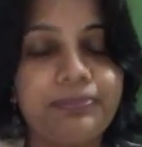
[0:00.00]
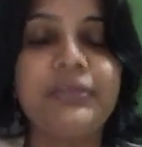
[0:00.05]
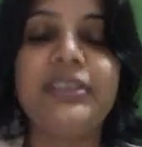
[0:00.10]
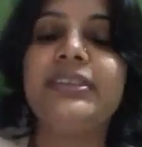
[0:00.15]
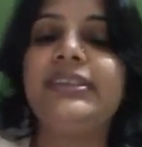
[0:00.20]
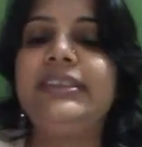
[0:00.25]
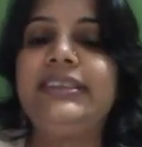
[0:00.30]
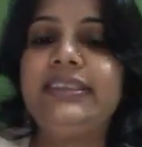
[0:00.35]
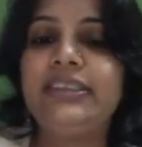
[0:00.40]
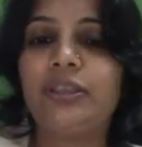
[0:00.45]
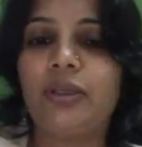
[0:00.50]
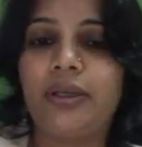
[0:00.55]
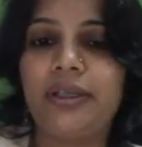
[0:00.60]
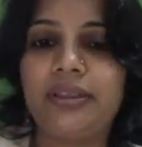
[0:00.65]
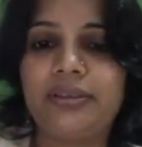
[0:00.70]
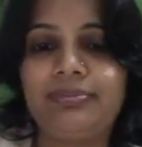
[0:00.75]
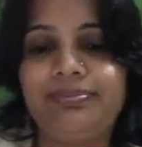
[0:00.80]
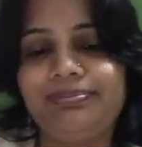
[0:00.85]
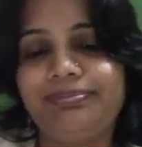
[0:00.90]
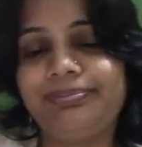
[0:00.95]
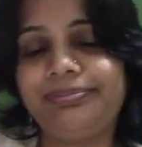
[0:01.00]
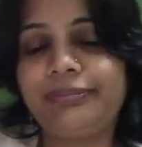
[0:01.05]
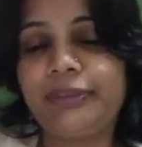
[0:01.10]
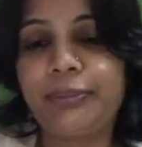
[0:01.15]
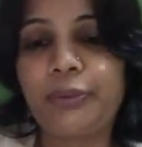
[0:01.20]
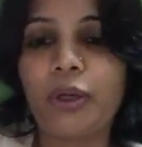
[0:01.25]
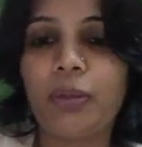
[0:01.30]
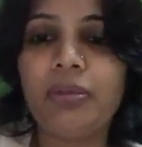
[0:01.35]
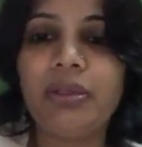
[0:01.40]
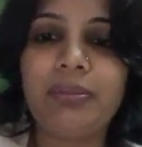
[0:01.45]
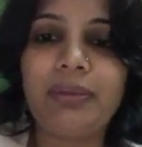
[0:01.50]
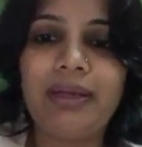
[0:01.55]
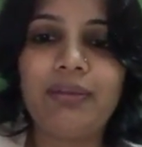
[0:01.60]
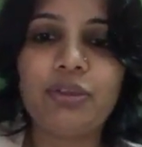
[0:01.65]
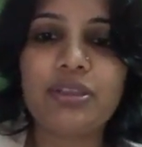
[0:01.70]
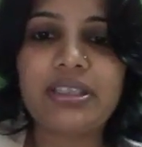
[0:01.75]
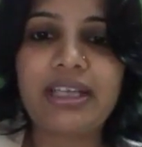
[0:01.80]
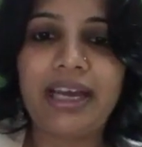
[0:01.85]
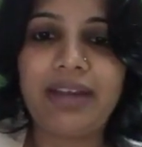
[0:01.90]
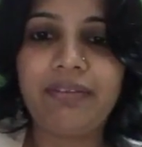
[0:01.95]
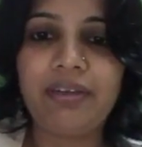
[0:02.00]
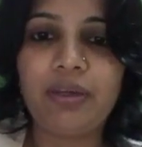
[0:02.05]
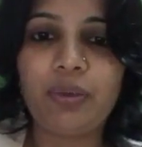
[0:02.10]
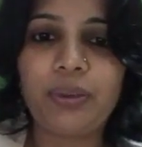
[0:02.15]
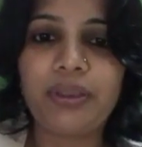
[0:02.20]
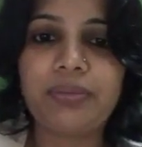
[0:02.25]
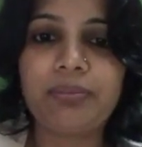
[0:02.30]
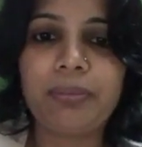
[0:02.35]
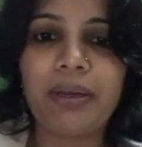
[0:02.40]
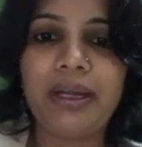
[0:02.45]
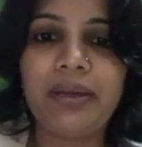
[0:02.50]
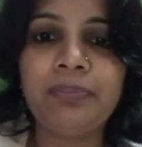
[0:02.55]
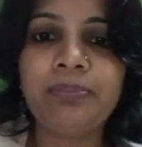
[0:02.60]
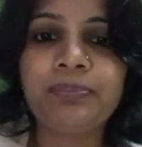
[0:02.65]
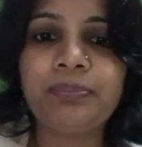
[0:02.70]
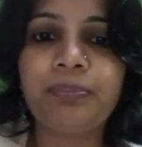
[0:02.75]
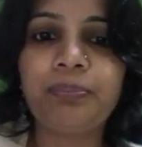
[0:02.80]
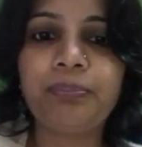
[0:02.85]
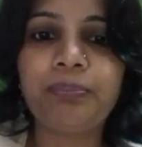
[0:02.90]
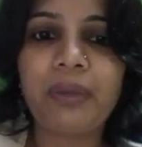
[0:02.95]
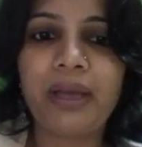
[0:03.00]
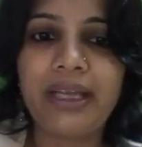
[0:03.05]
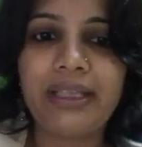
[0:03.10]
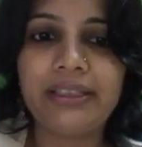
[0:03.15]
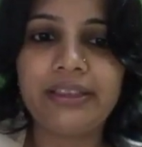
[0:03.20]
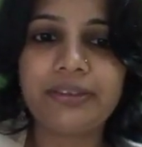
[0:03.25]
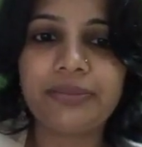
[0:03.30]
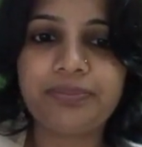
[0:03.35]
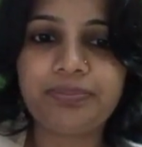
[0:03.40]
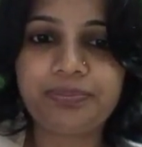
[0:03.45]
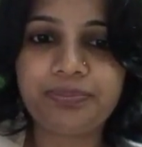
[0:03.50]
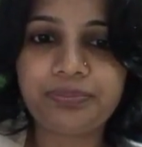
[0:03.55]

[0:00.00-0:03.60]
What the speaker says: disease or the problem I was having with my health.